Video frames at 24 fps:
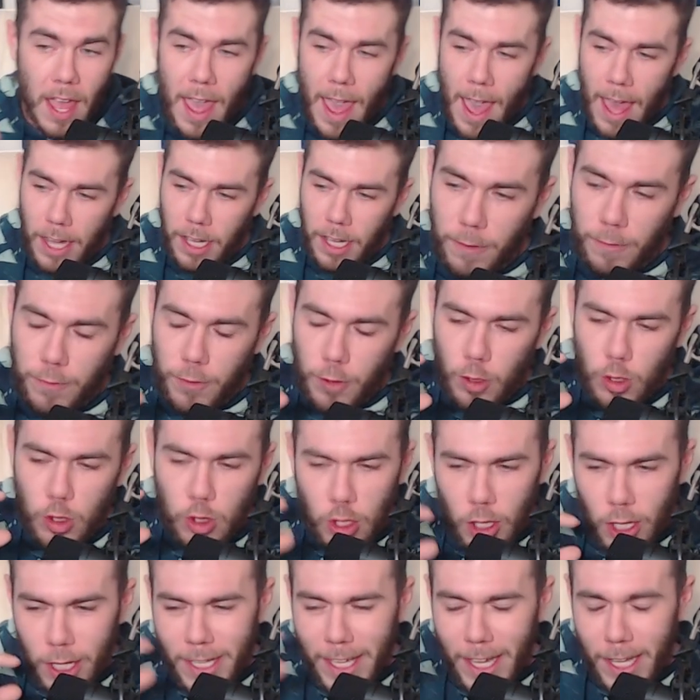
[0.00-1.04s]
And you
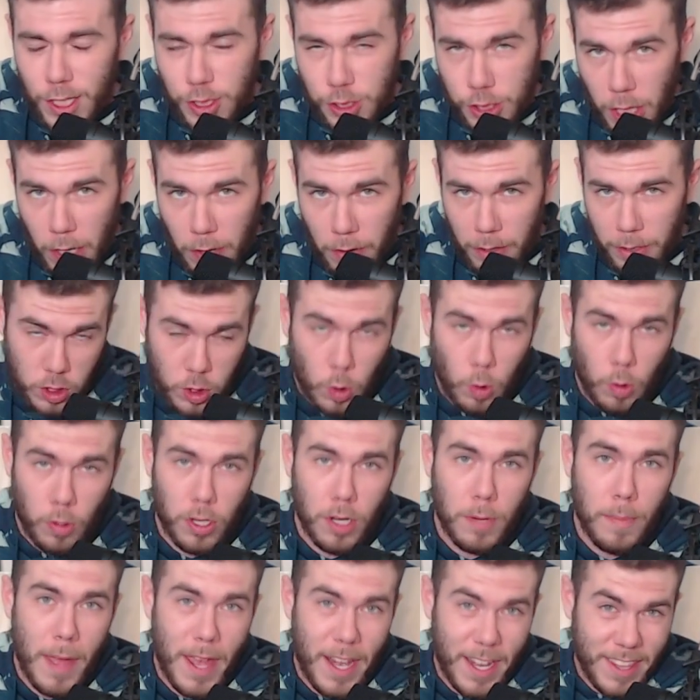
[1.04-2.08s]
look at Jared
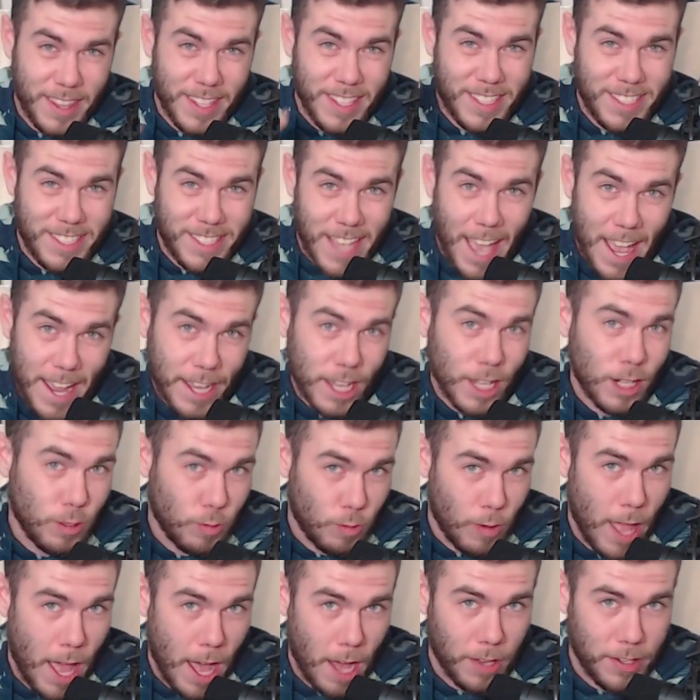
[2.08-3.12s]
Cornerman in the second
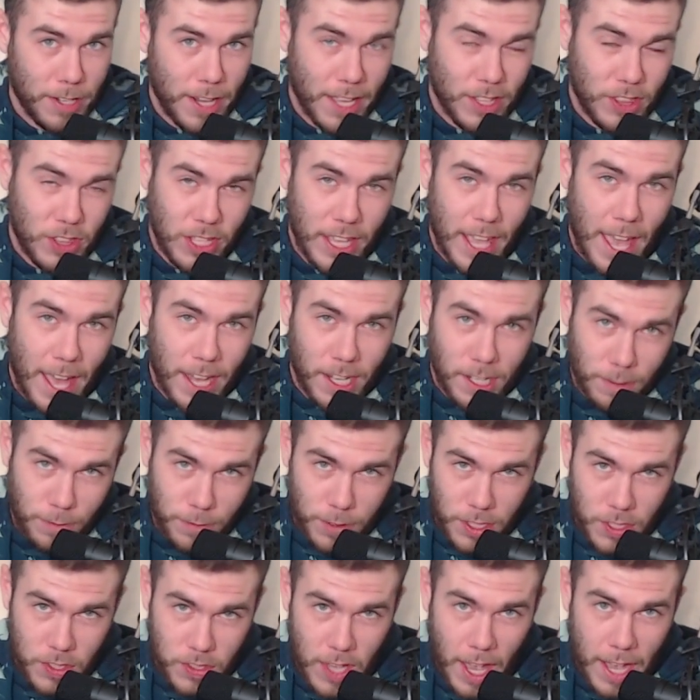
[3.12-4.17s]
round, at the end of
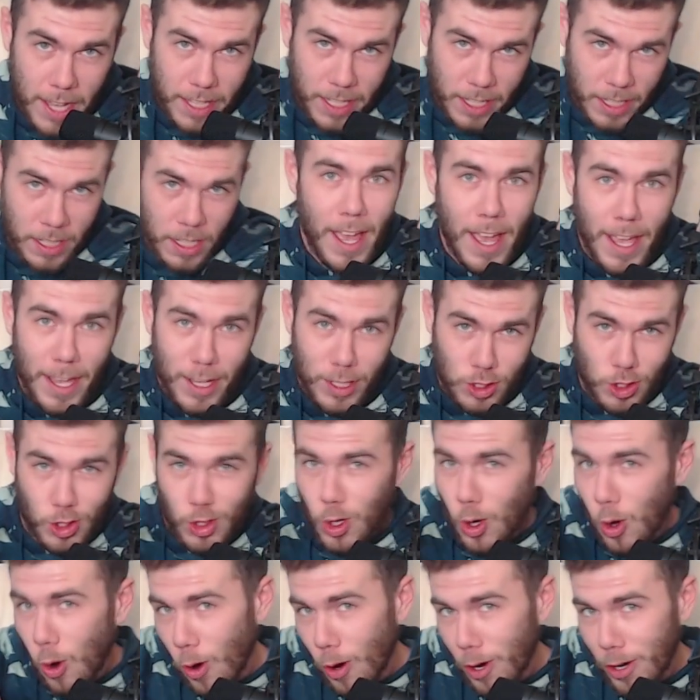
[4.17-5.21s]
the second, his
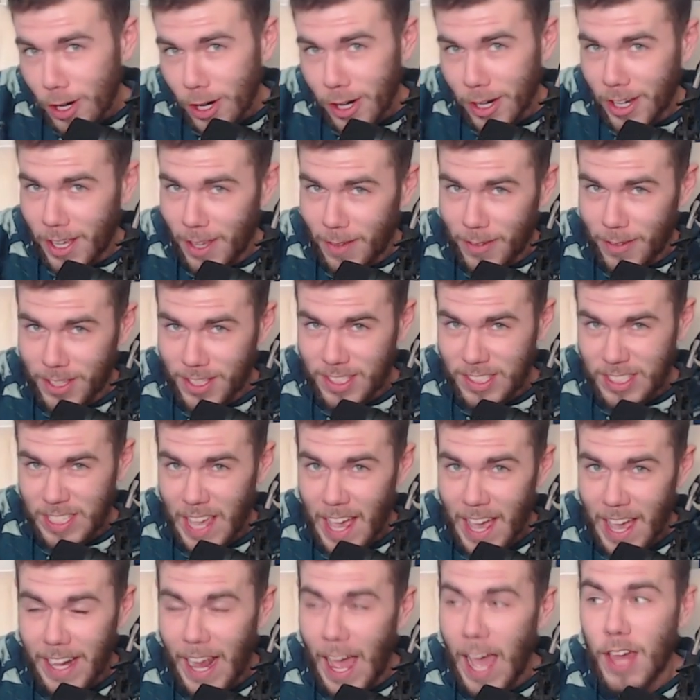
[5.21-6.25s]
corner even
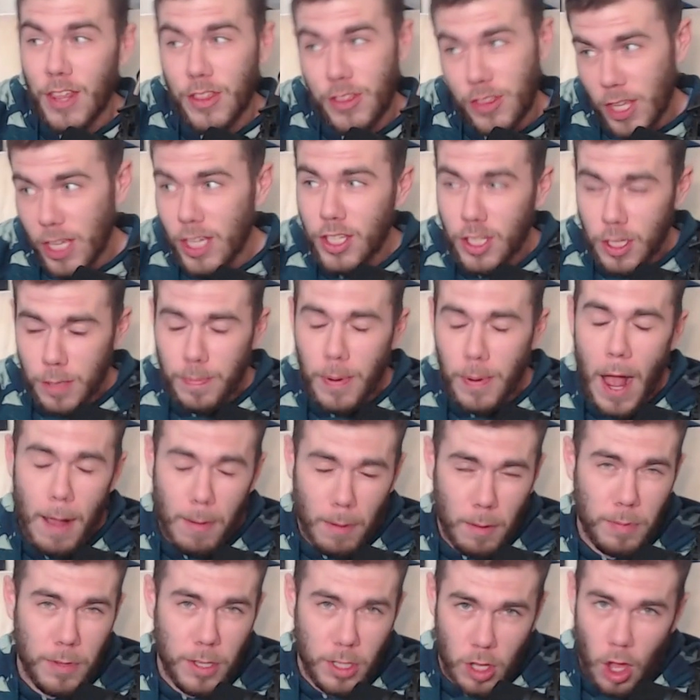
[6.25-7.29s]
said, I think you
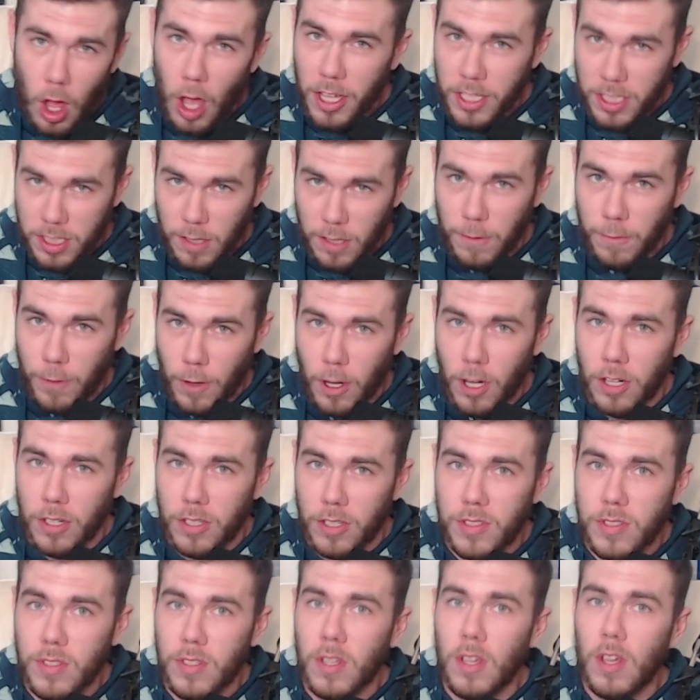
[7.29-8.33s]
probably lost the
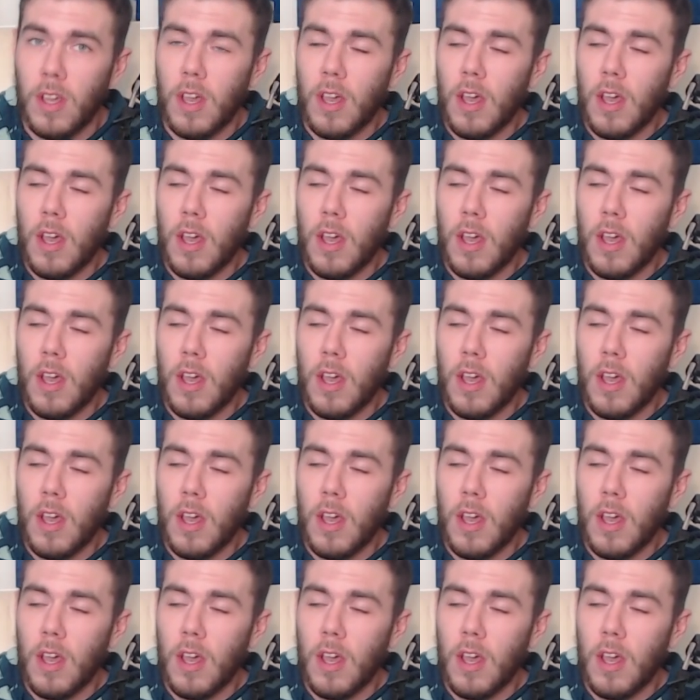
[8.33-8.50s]
first.